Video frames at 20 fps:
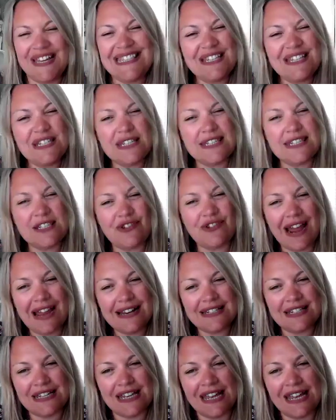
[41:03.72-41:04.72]
Is it
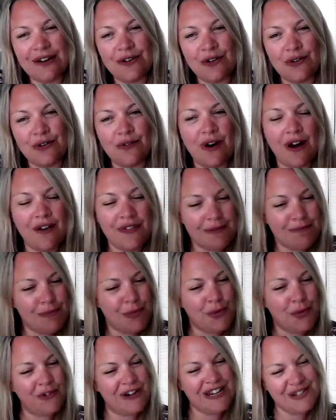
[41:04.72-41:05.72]
distracting or rather
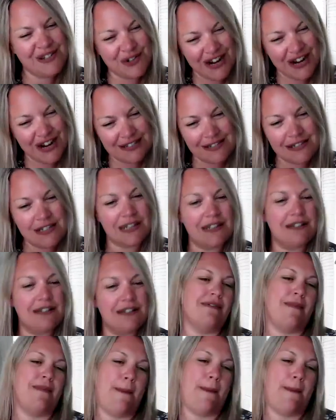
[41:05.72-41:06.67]
more interesting?